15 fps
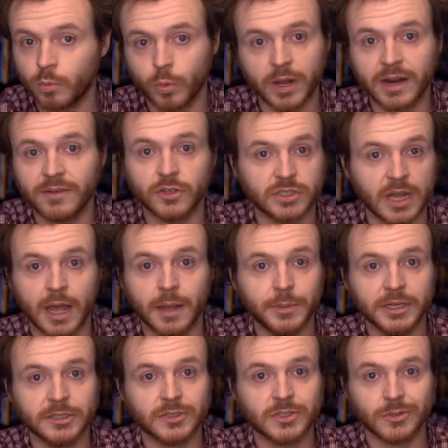whatever
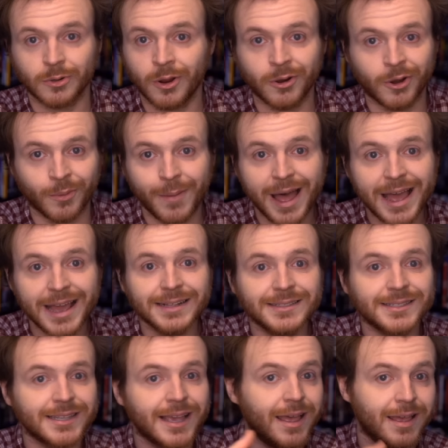topics are on our
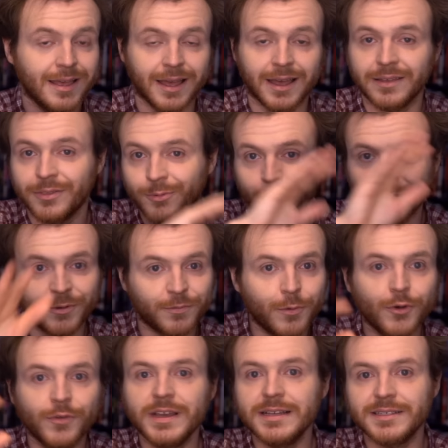minds in the realm of
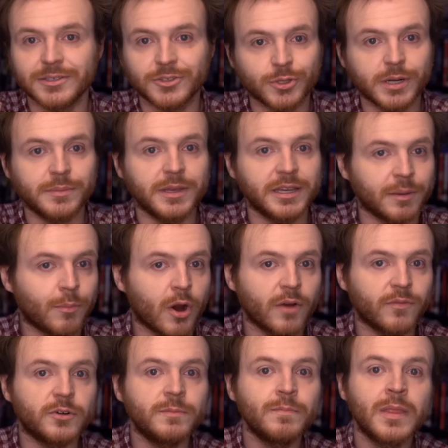movies and streaming and
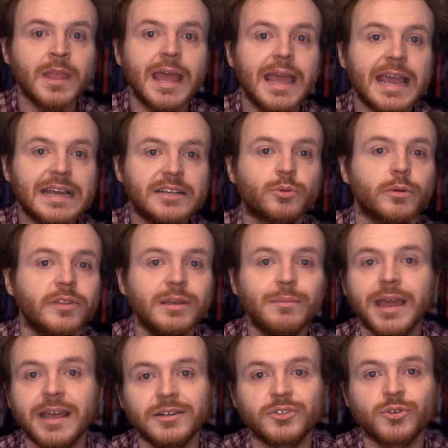Marvel. It's really
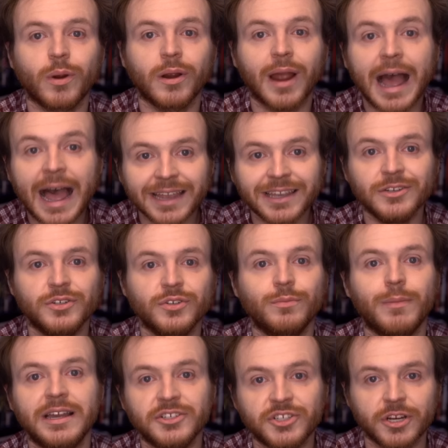made it to where I can do
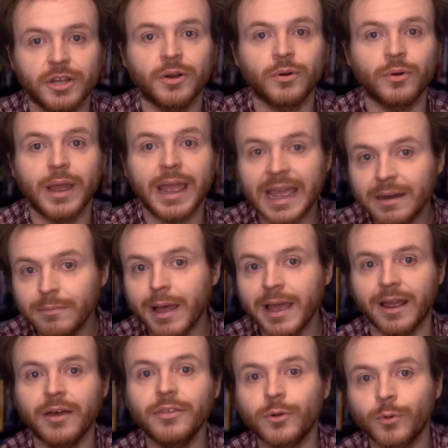my show and my
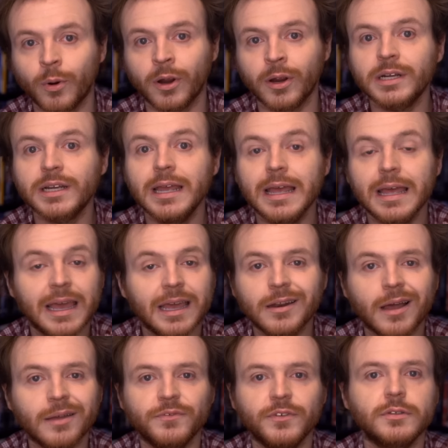other work and
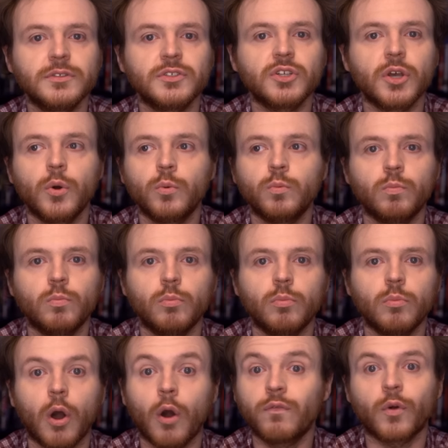not feel so
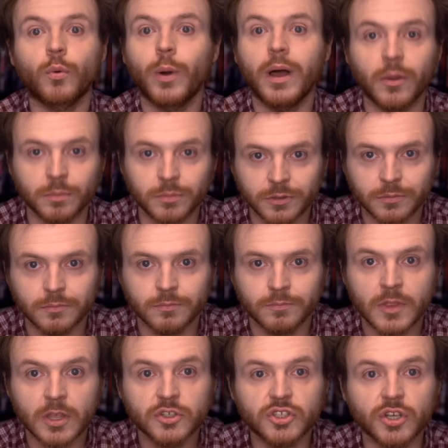overwhelmed.
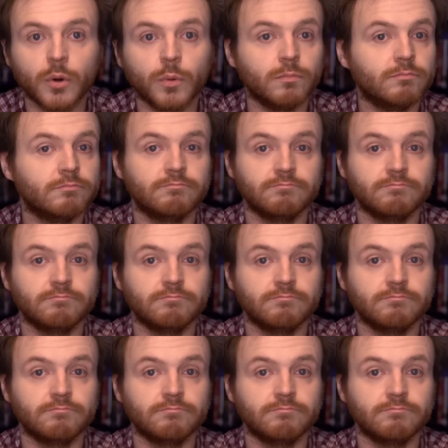So